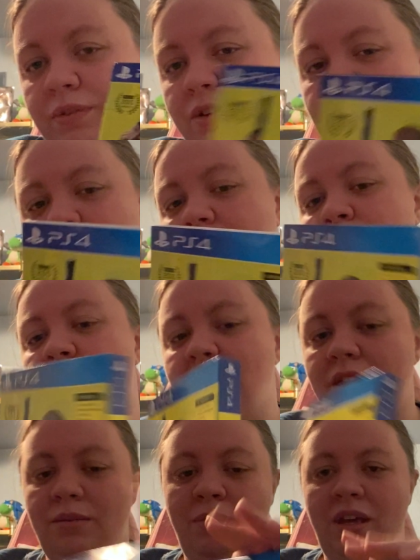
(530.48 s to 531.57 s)
version, I will
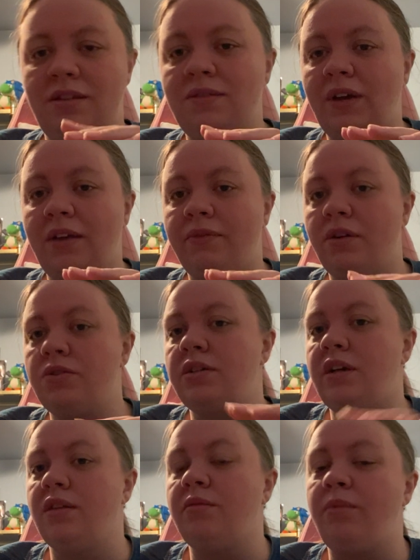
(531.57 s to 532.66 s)
get the PS5 version.
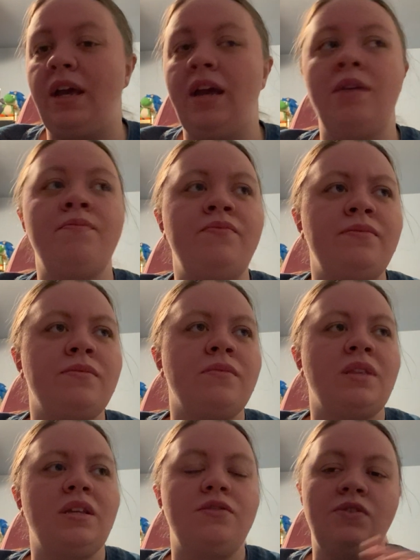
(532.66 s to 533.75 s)
Now, the way
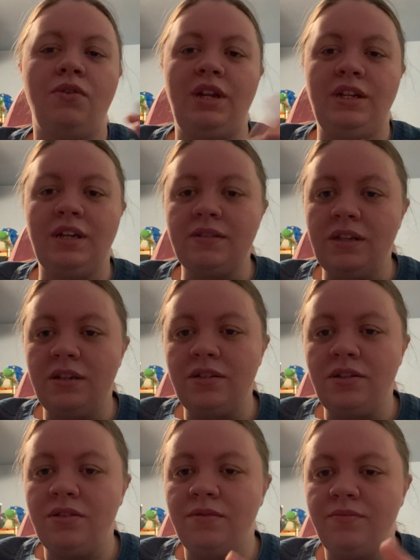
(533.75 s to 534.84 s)
Sony does
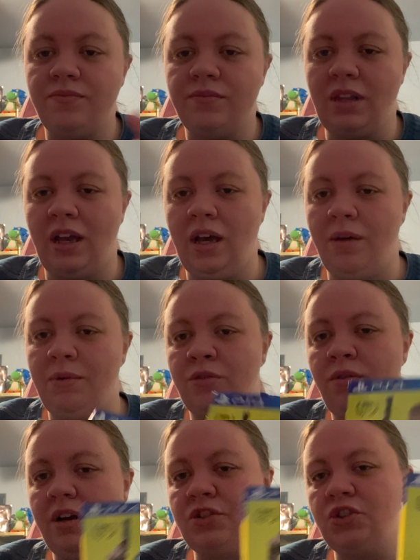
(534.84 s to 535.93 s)
it with
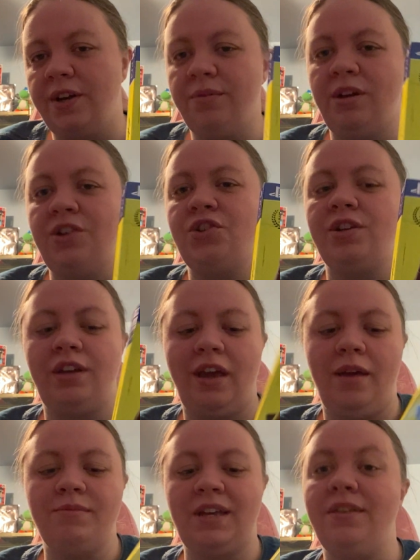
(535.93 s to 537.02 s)
cross-generation
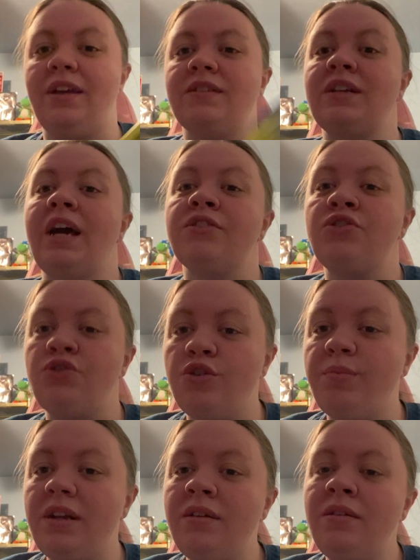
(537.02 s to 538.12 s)
games, I think is kind of
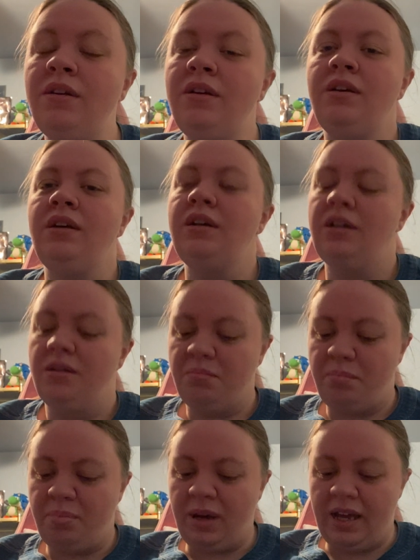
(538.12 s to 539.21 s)
stupid.
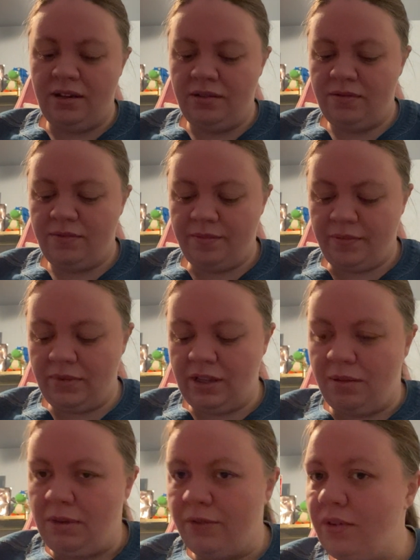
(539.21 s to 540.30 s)
But
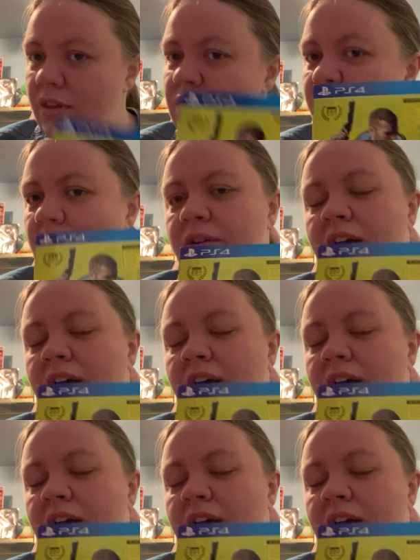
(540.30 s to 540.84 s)
I mean, for this one, I'll